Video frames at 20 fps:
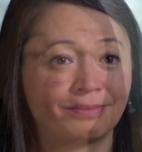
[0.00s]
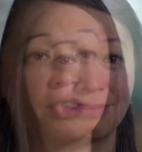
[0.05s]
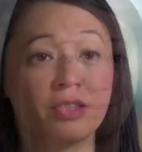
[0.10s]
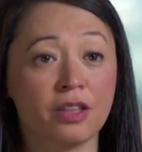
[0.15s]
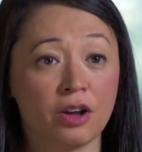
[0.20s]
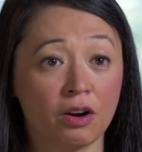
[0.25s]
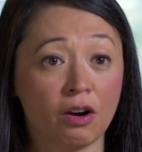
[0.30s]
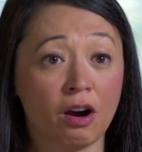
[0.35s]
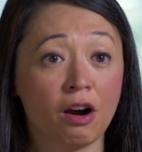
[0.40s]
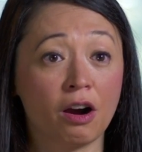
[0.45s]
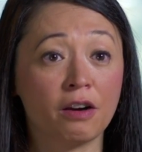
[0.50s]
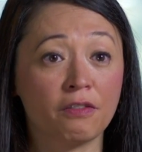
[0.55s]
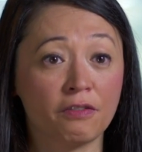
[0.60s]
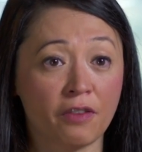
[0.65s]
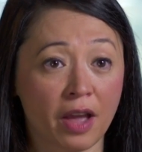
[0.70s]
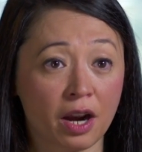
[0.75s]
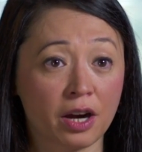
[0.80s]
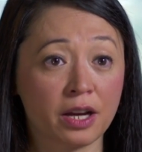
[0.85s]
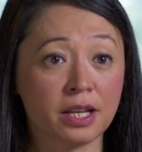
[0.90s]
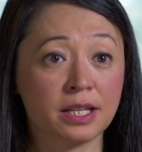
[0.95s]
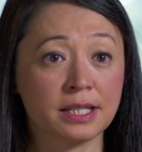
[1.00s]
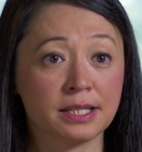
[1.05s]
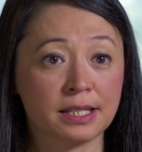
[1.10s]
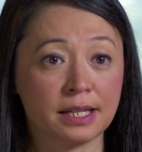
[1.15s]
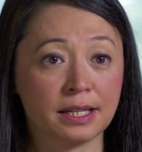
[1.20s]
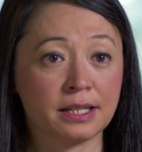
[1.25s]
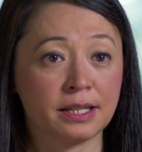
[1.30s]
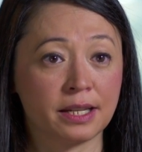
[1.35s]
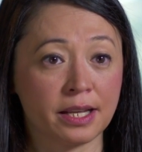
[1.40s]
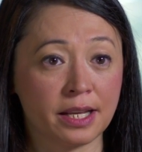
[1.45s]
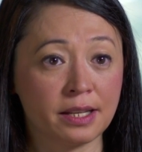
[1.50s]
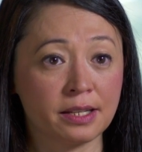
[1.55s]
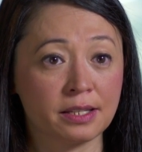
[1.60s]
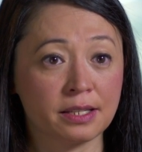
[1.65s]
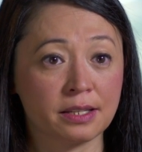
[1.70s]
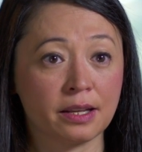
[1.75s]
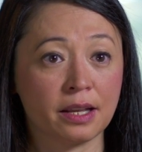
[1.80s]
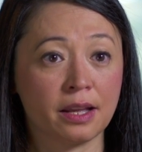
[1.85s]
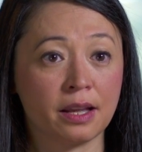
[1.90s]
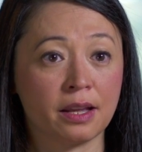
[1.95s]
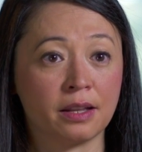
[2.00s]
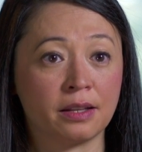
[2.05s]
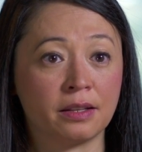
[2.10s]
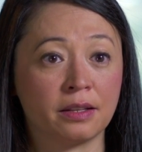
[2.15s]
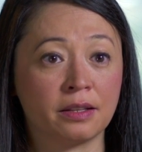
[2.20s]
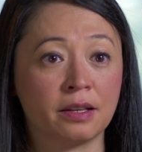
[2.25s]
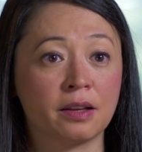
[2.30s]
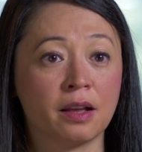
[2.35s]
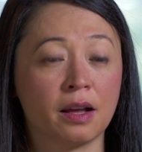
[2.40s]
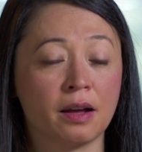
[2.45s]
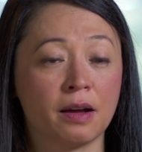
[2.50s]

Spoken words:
There are various techniques in